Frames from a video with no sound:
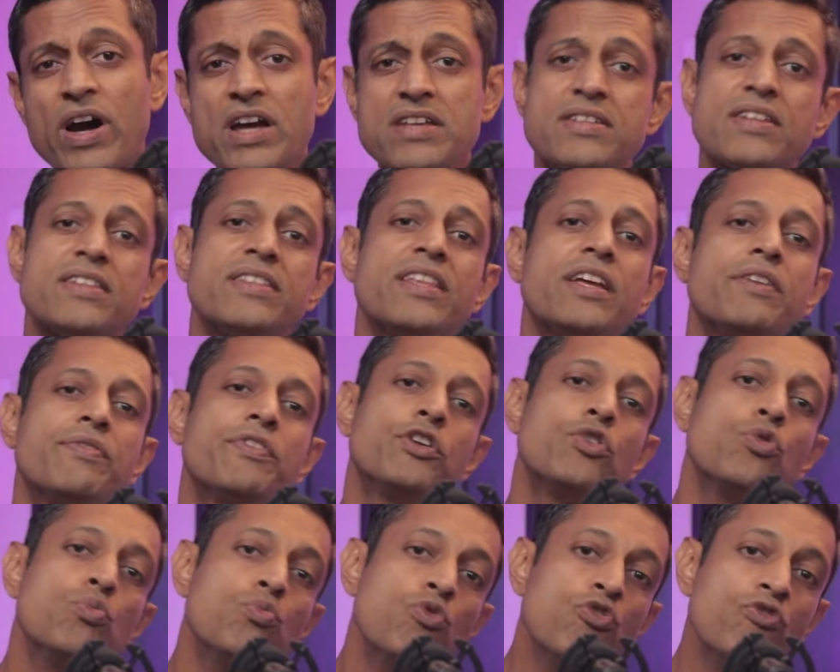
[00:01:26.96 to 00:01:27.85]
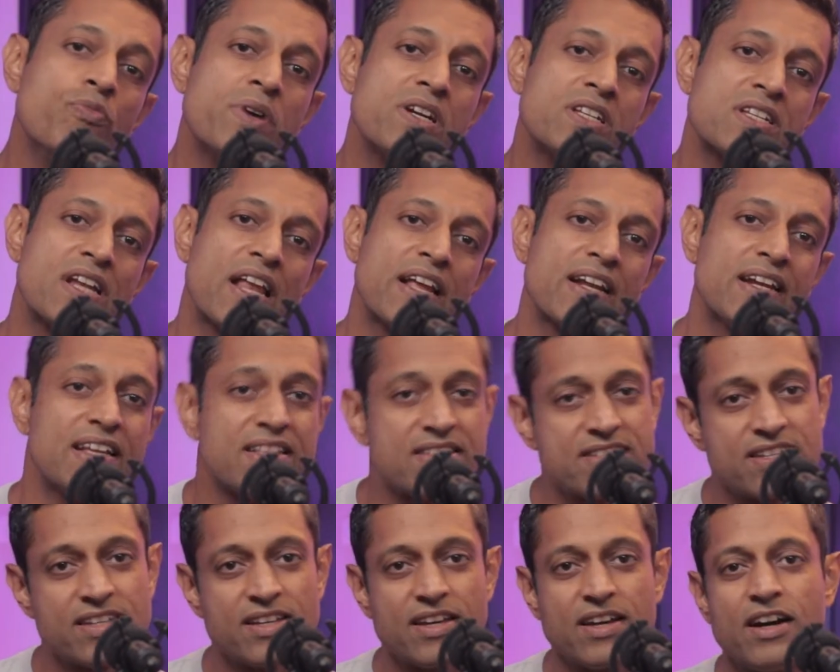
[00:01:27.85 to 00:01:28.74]
is it that we do movements like, let's
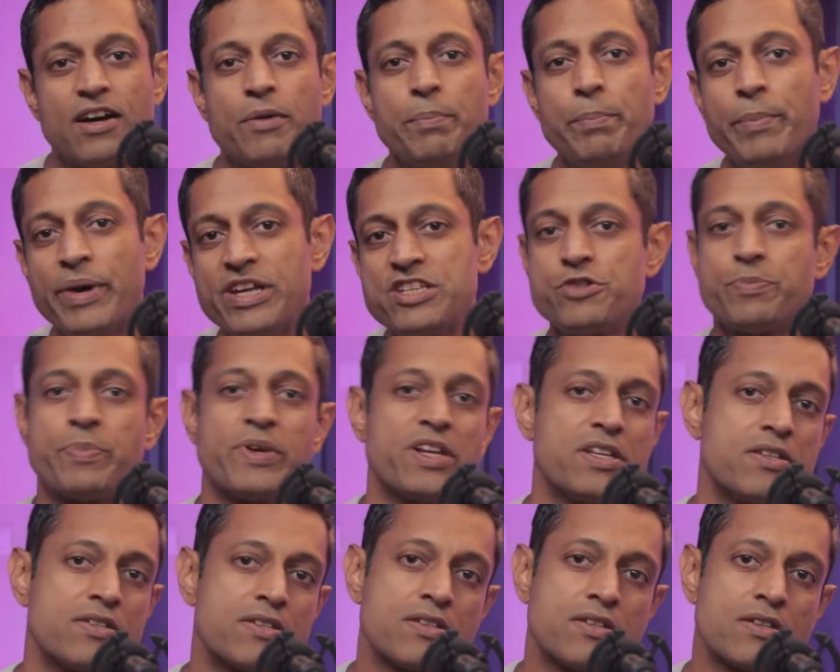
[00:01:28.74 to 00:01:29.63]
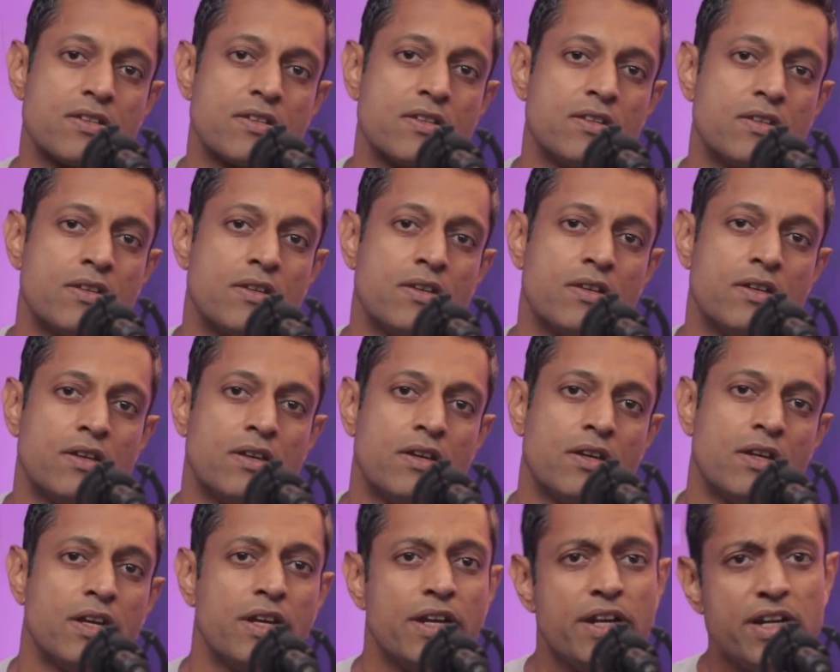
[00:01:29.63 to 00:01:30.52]
say, a bench press?
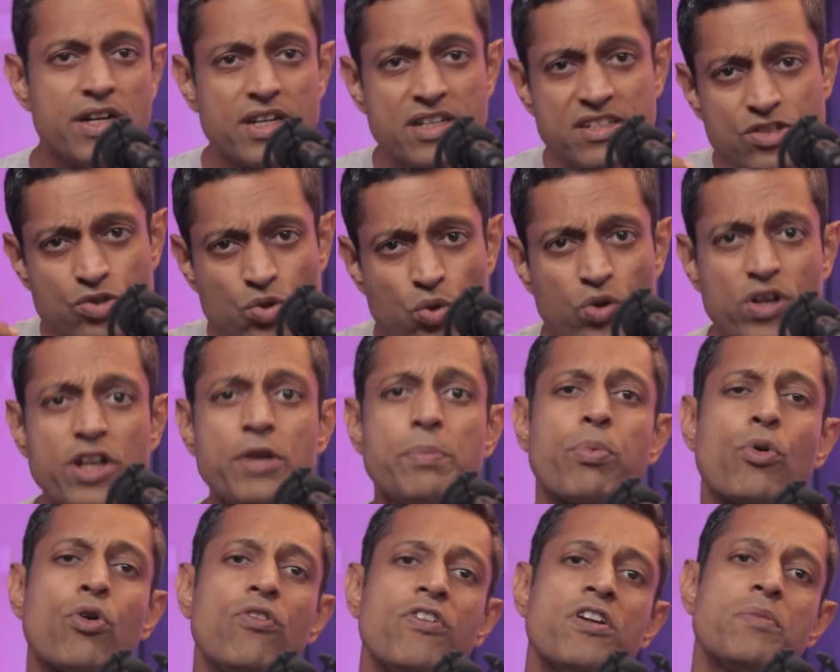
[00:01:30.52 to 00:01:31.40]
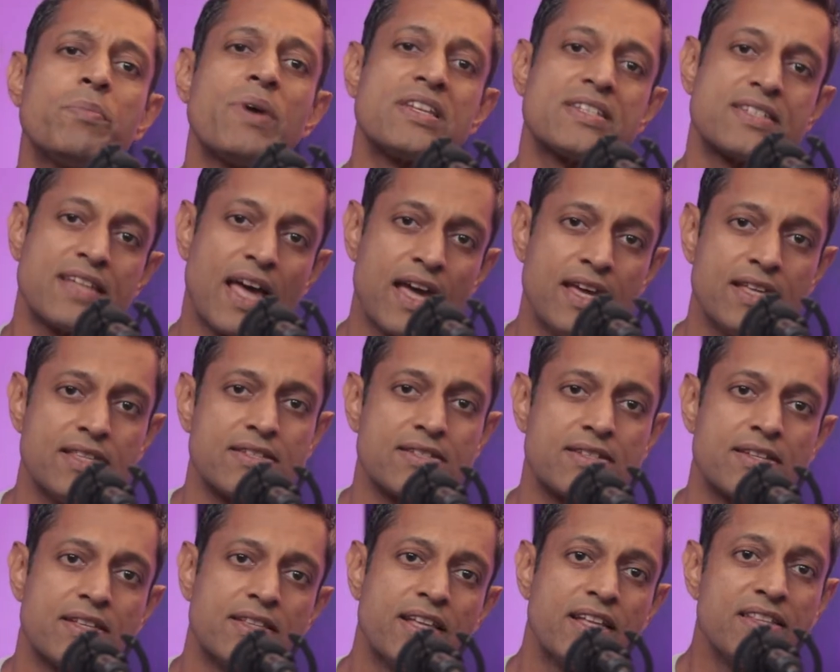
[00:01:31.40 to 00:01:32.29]
It is solely proven by science
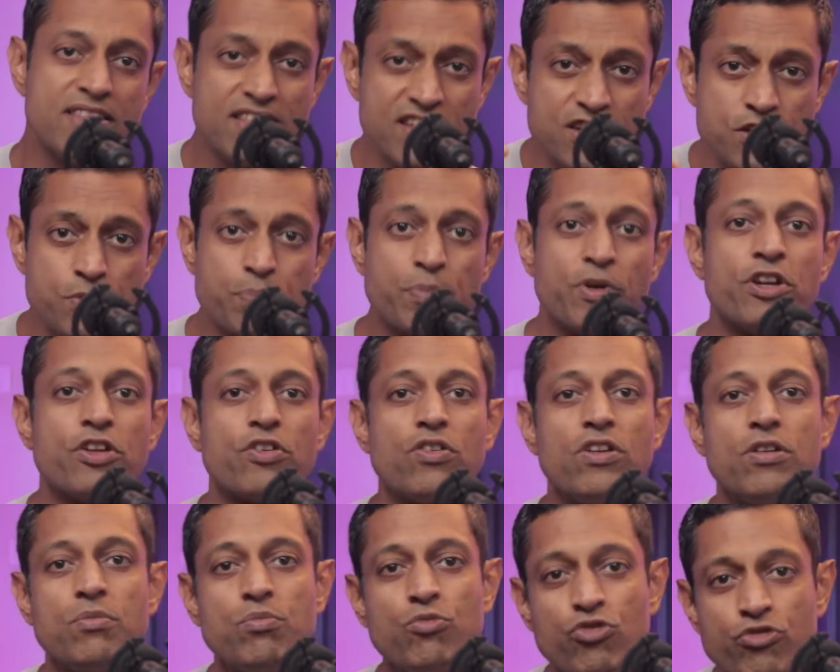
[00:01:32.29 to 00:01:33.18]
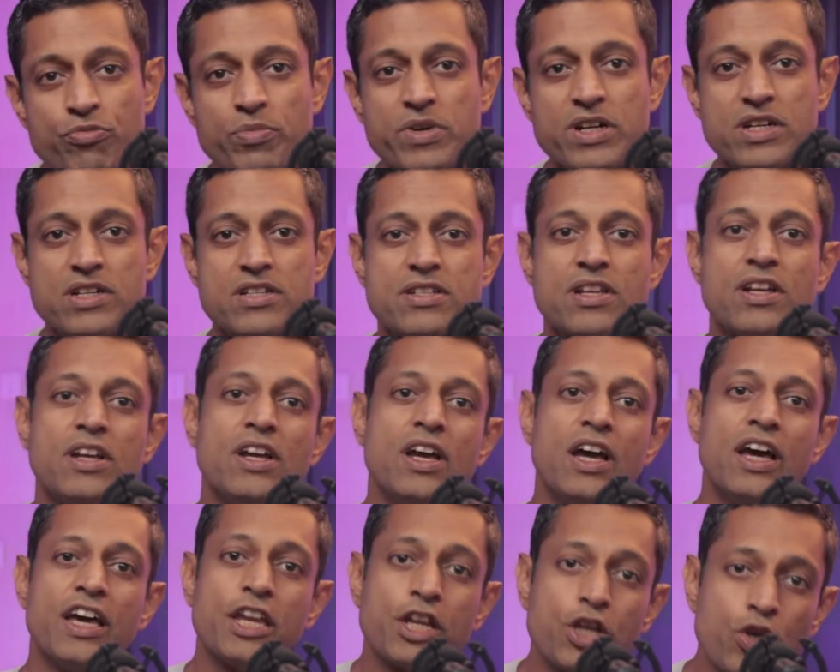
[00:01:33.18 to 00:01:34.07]
that these particular movements
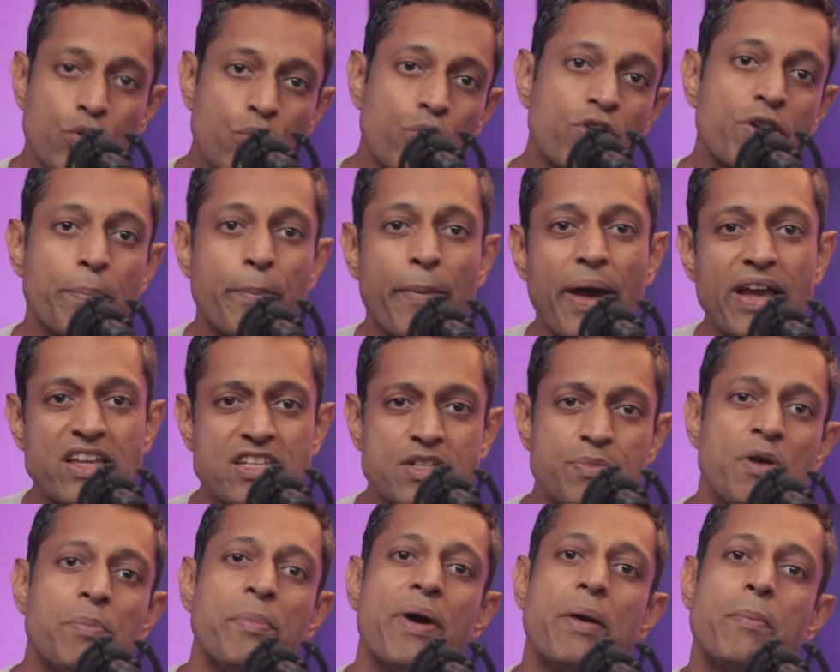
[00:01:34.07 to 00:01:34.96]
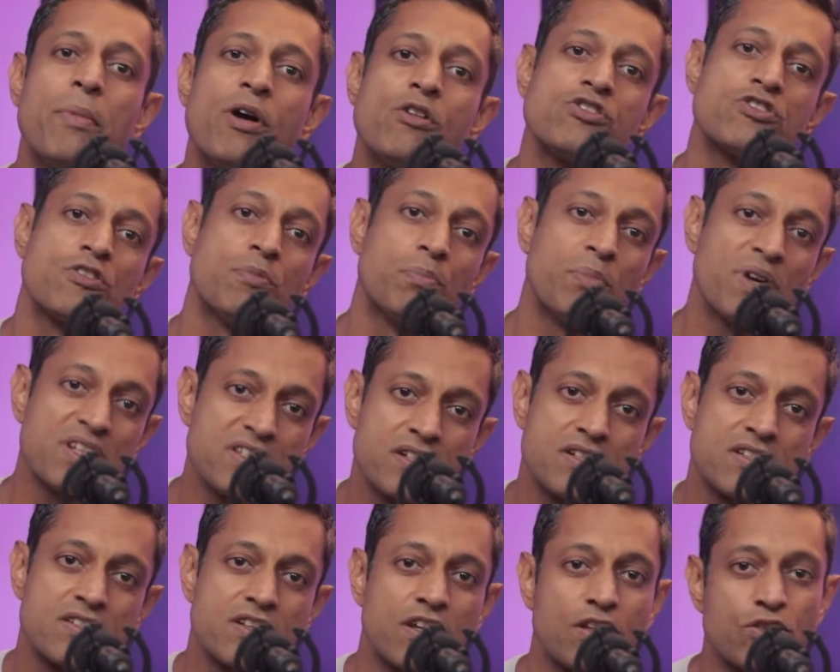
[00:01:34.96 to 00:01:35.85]
recruit maximum amounts of
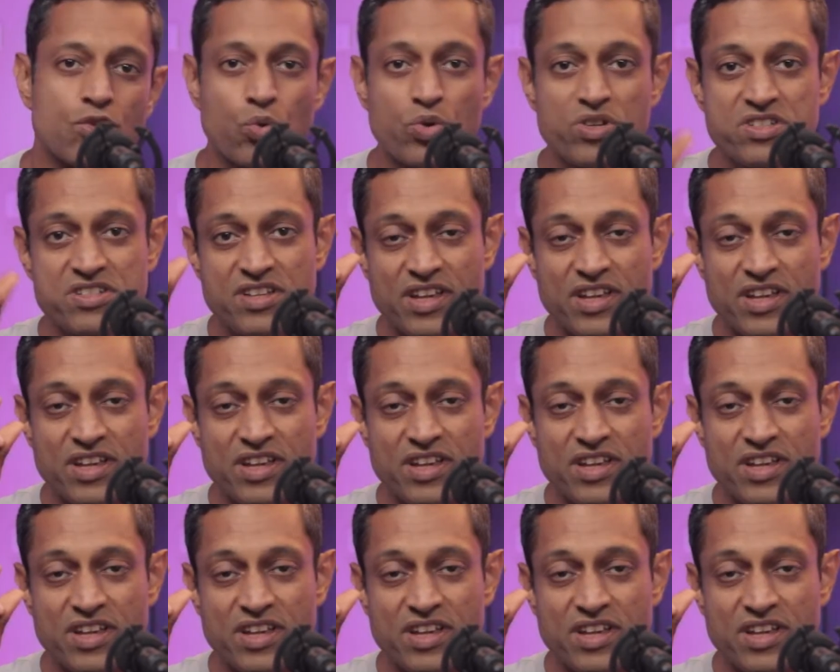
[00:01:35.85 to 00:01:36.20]
muscles through its